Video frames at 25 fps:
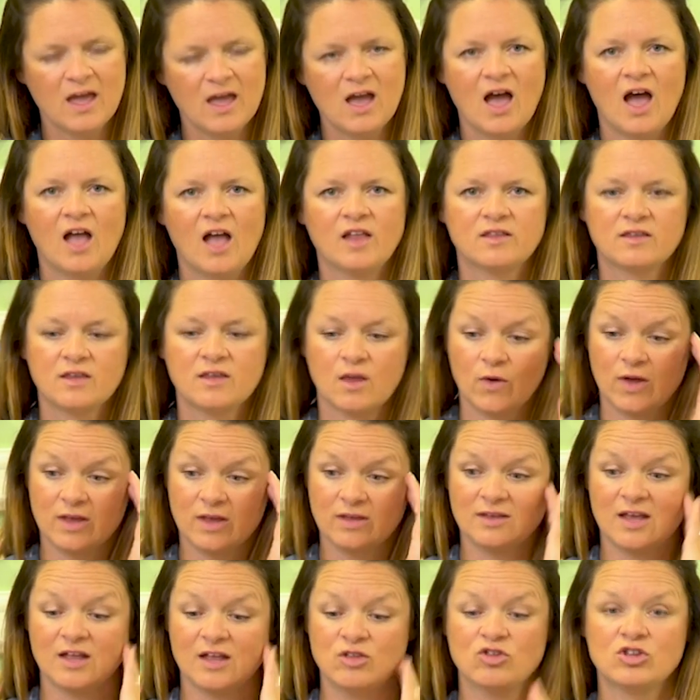And so
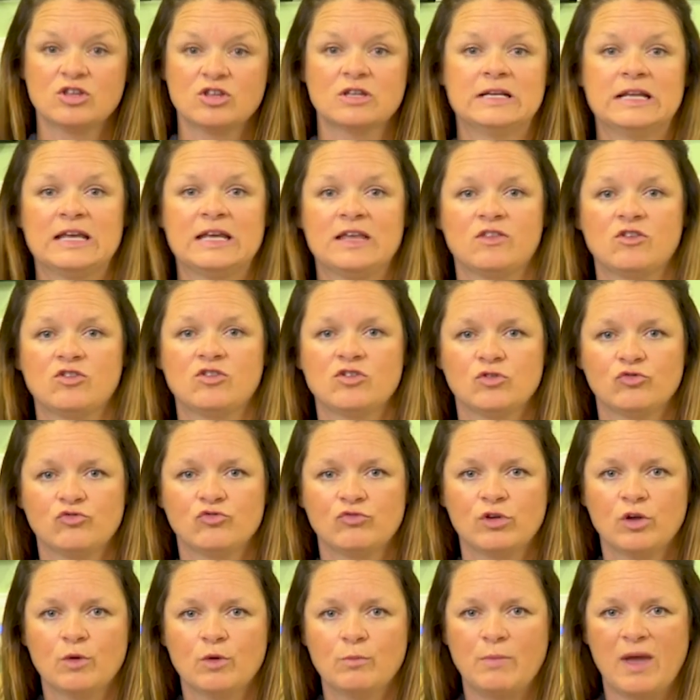essentially the
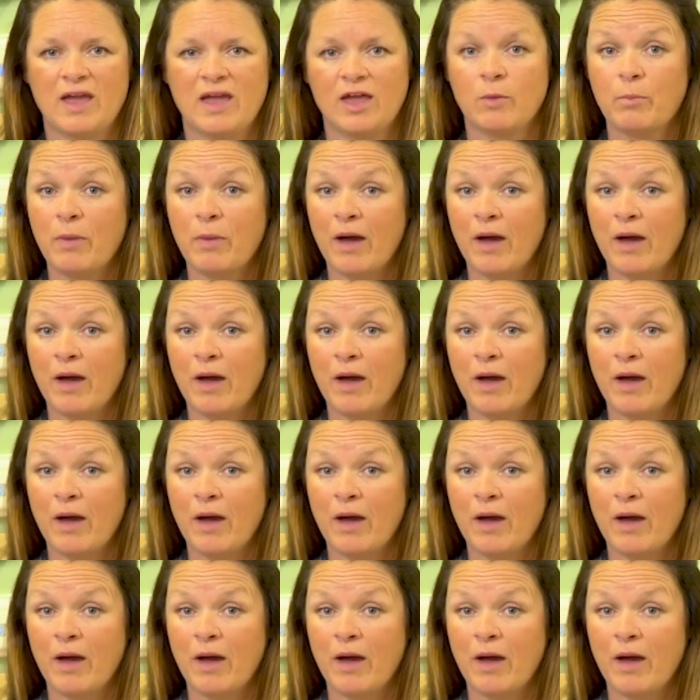children can make